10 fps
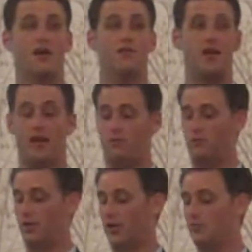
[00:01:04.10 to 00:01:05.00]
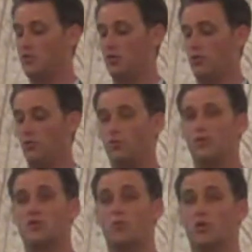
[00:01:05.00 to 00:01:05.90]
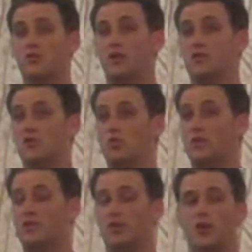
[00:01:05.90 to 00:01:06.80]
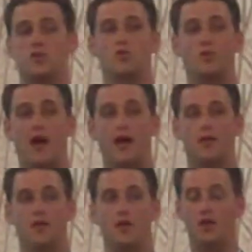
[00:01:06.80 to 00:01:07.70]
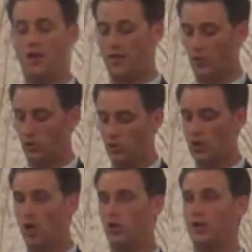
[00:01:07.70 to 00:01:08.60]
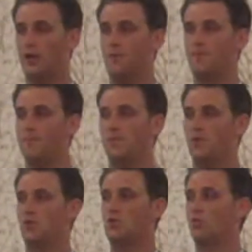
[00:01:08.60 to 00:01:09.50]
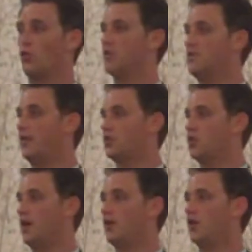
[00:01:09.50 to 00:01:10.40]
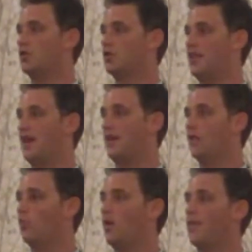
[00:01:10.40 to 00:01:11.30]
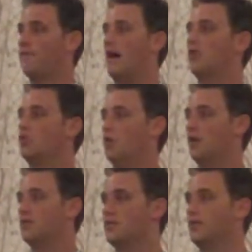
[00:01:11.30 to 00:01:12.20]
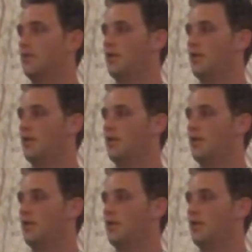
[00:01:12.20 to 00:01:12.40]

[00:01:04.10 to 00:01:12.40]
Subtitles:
every day when it comes to the sports tickets and suites the customers we had. They were juggling sports tickets, trying to understand what their value was.